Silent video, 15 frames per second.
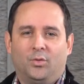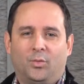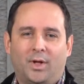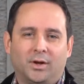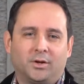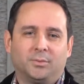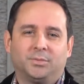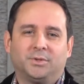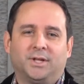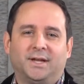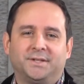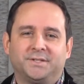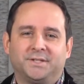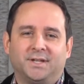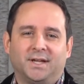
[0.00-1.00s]
Welcome
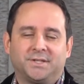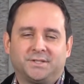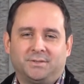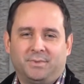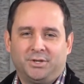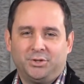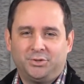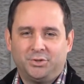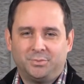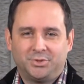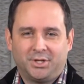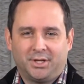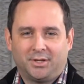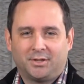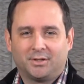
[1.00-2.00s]
clients and guests to my YouTube
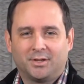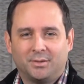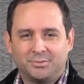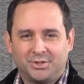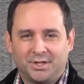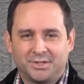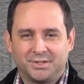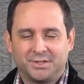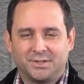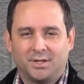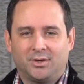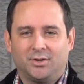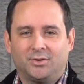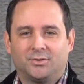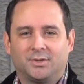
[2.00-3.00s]
channel. I'm Jason
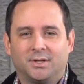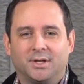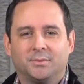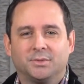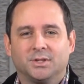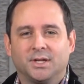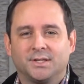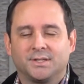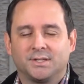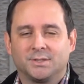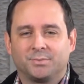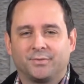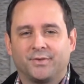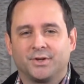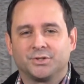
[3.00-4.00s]
Serro and I'm a licensed
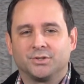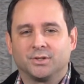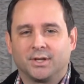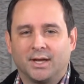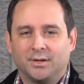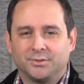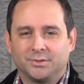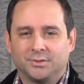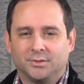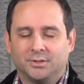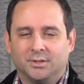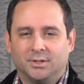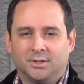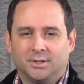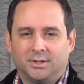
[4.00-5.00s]
professional counselor.
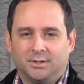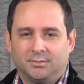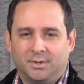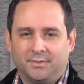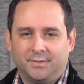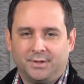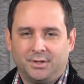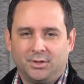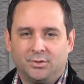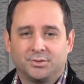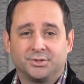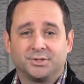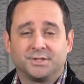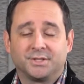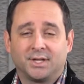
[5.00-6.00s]
My videos are
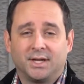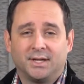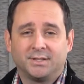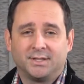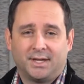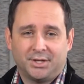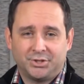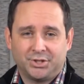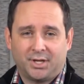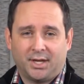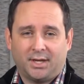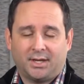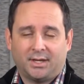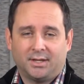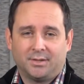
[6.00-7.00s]
designed to
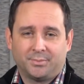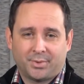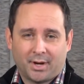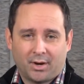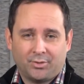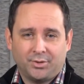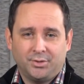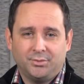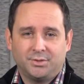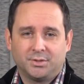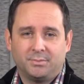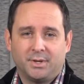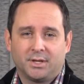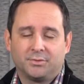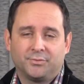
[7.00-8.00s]
educate and empower you to
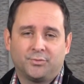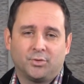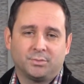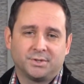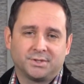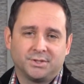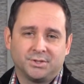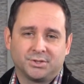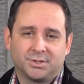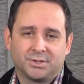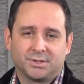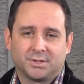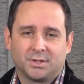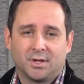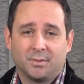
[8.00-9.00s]
make informed decisions
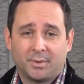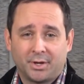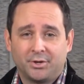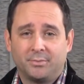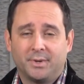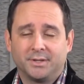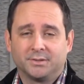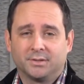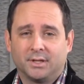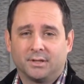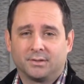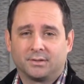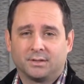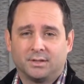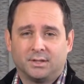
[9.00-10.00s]
about your mental health.
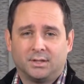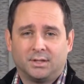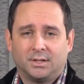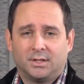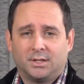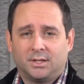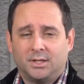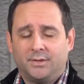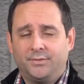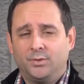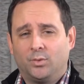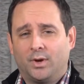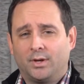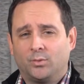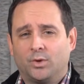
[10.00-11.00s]
If you
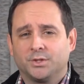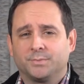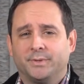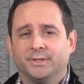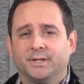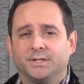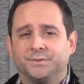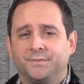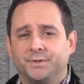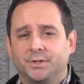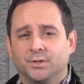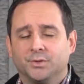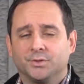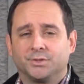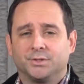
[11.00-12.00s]
want to watch my latest
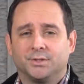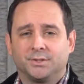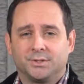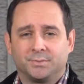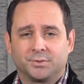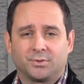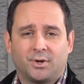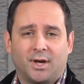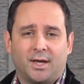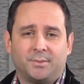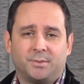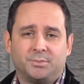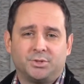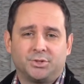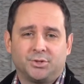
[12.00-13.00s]
videos, subscribe
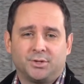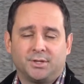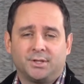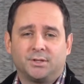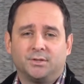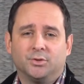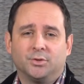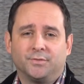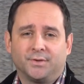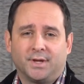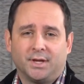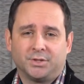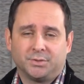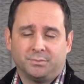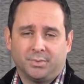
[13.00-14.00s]
and be sure to hit the
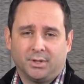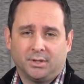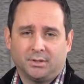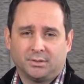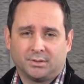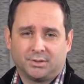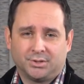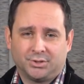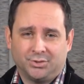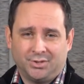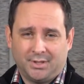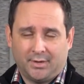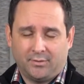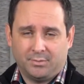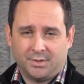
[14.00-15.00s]
notification bell so you
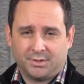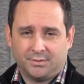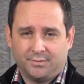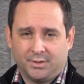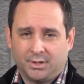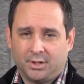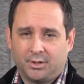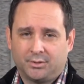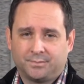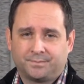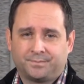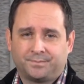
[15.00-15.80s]
never miss a video.